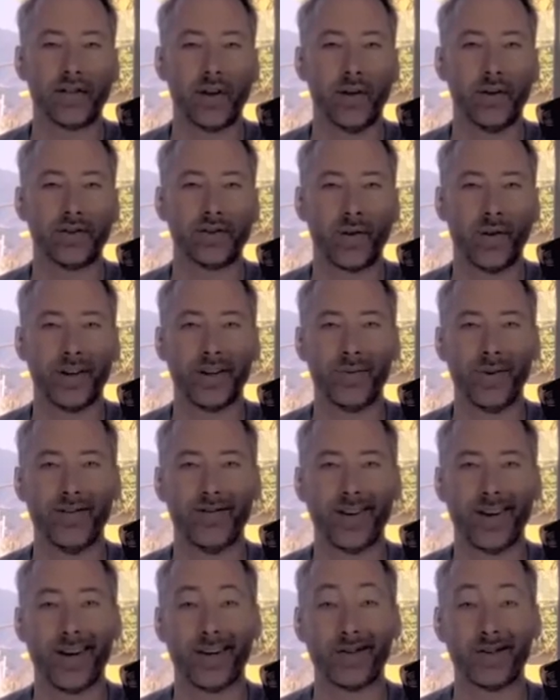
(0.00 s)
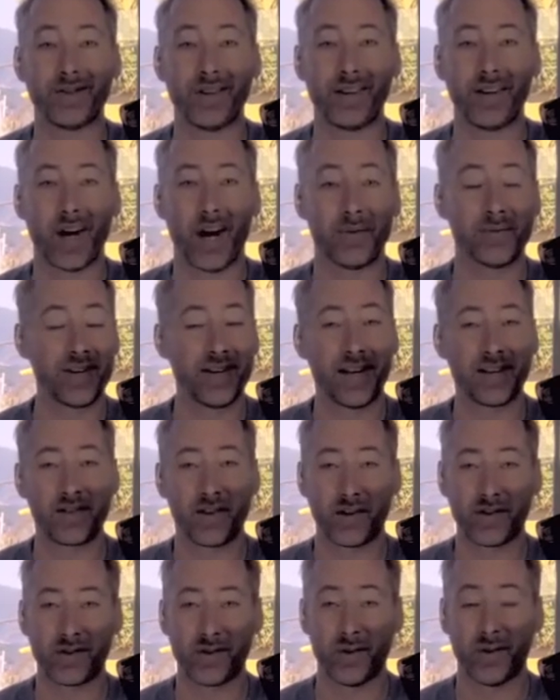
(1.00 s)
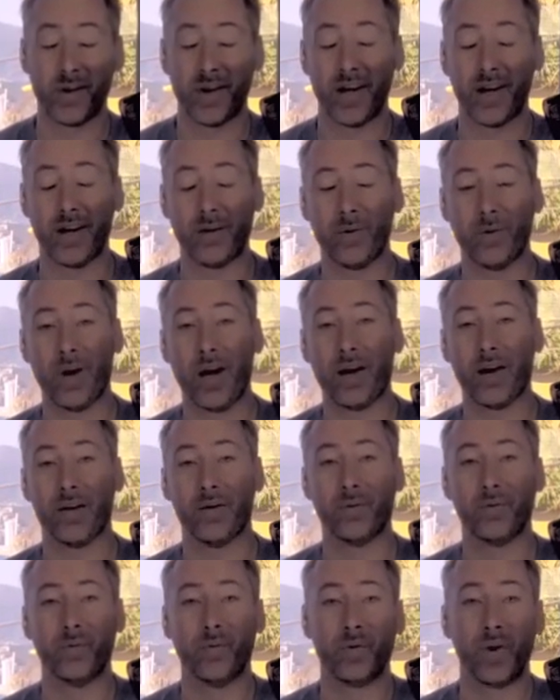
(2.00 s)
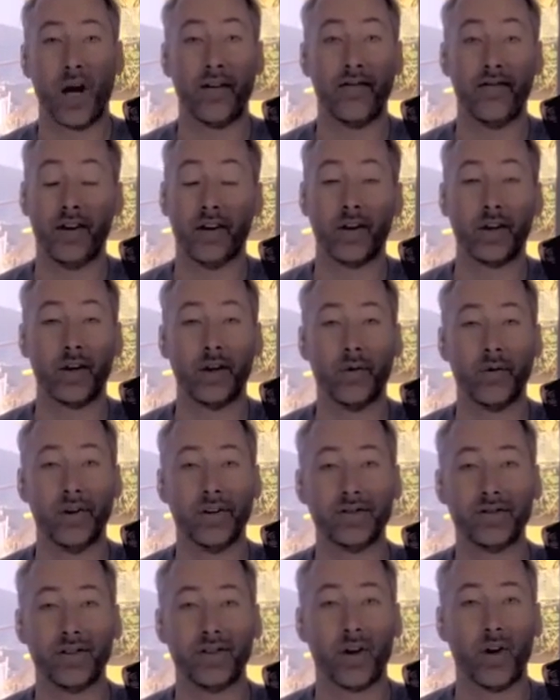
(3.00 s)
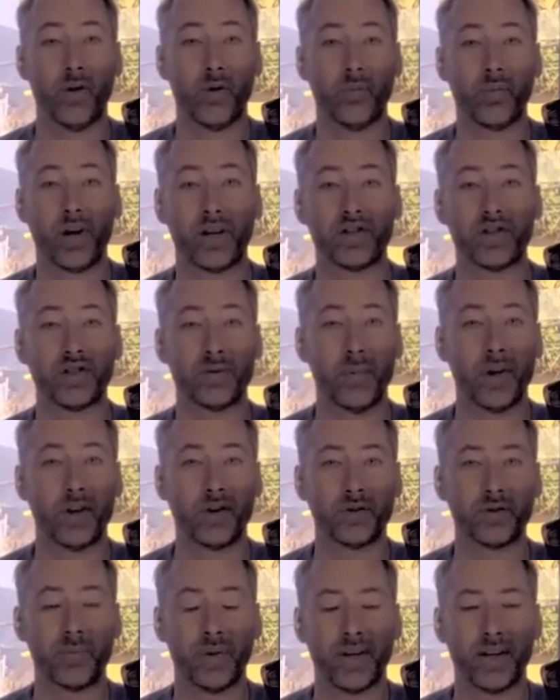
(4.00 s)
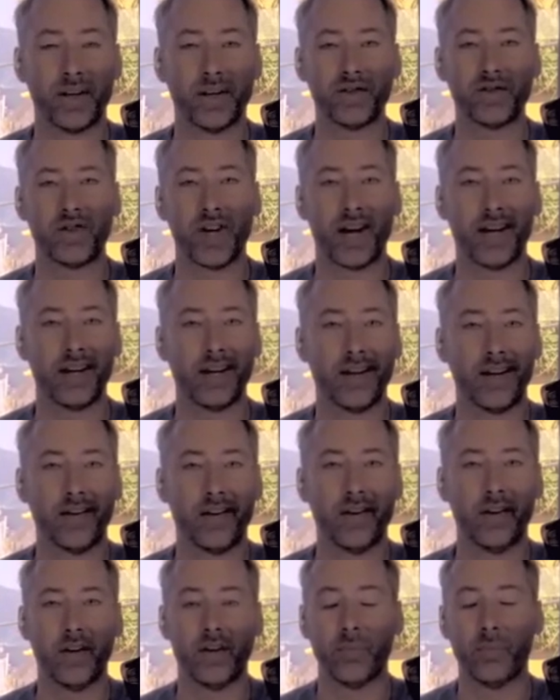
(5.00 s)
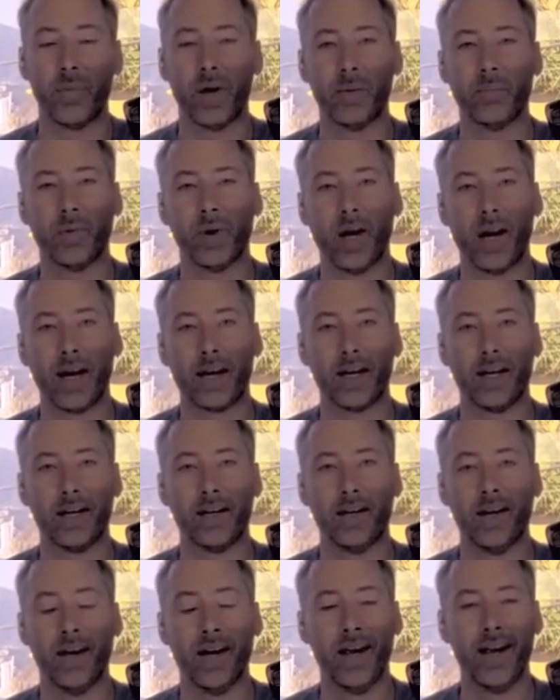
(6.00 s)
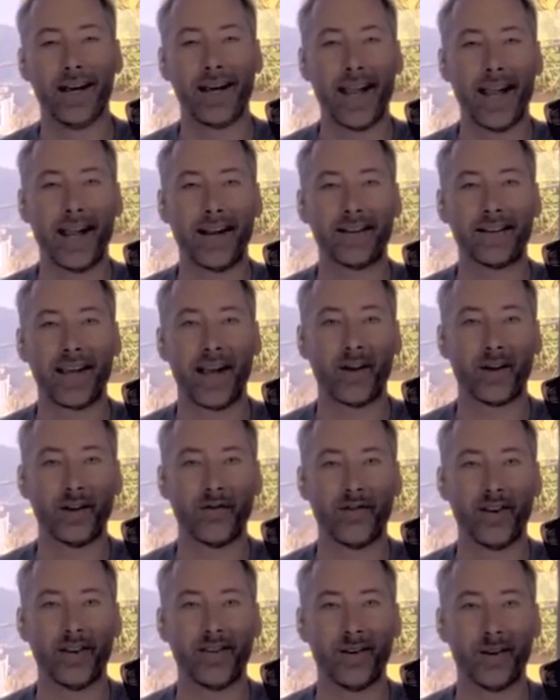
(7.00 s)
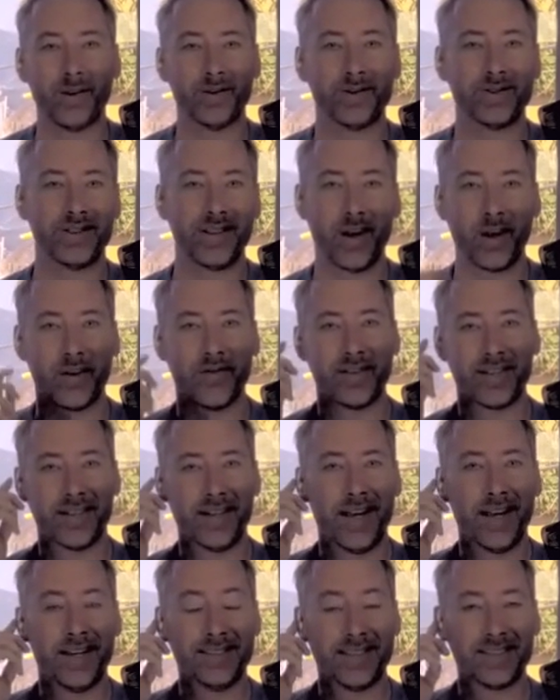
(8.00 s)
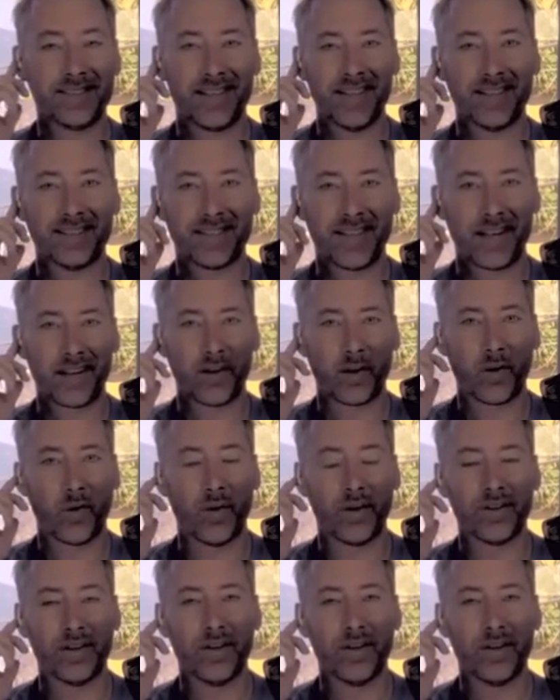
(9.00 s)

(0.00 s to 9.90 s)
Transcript: So it's going to be very interesting times, and that's also a very good reason to own precious metals, because Janet Yellen or Ben Bernanke can't counterfeit those out of existence like they're